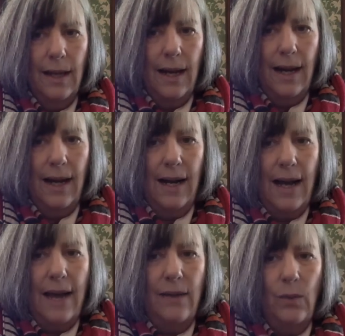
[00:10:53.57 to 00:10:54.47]
Uh,
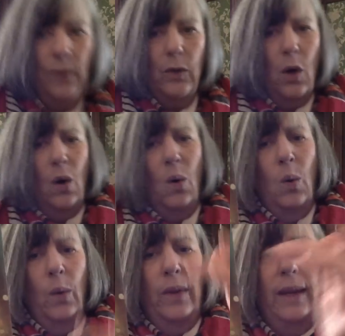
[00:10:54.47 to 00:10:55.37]
and we've got
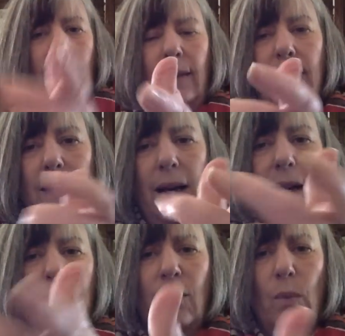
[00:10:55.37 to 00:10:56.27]
all these, uh,
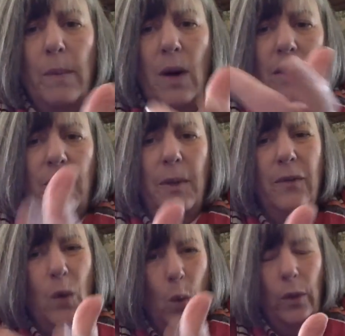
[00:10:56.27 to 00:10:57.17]
it reminds me
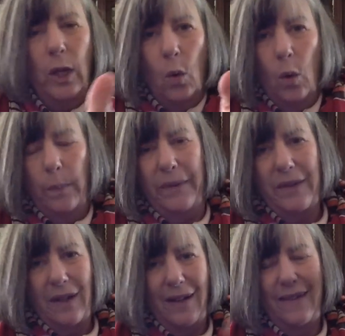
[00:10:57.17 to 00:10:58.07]
of the orbs
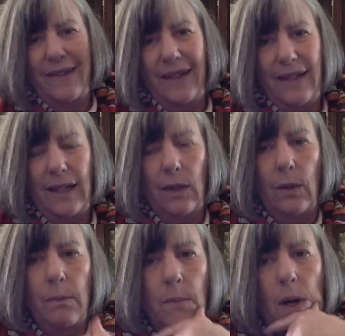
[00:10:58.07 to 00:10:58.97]
that I see here
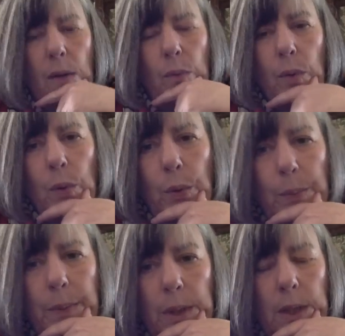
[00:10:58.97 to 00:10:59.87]
in my
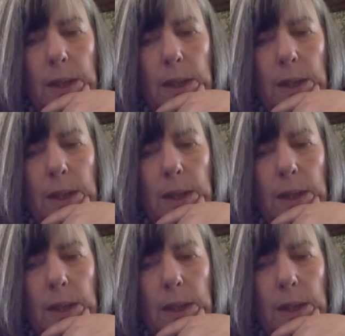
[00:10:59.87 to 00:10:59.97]
room.